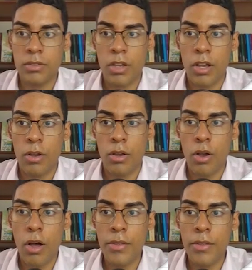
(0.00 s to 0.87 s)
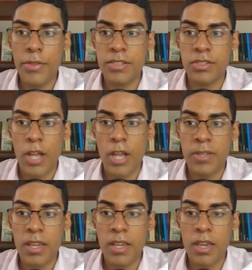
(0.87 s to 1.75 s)
all these top 10
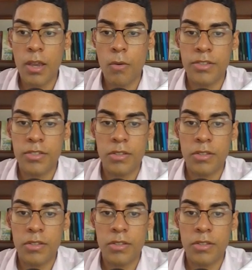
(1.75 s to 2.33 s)
keywords,